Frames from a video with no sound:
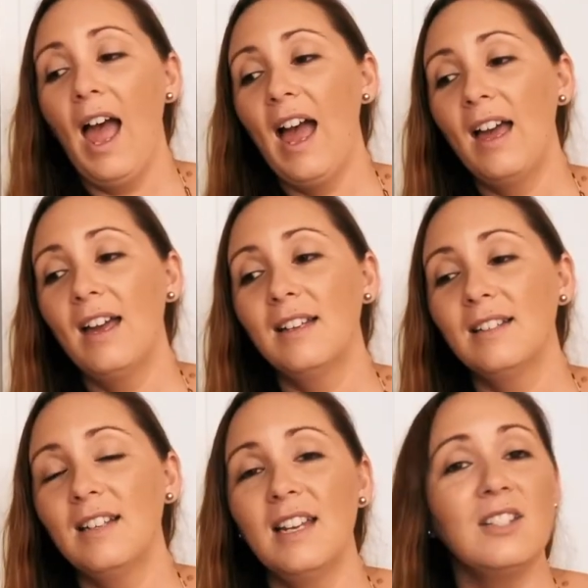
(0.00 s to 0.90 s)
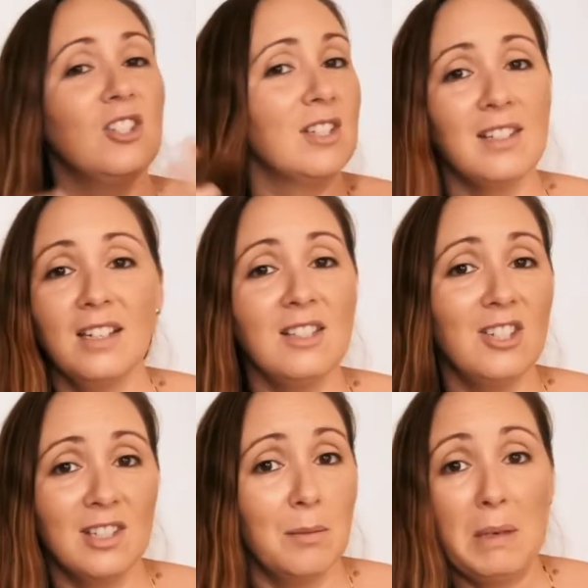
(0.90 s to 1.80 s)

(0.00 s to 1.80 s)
And it's just a big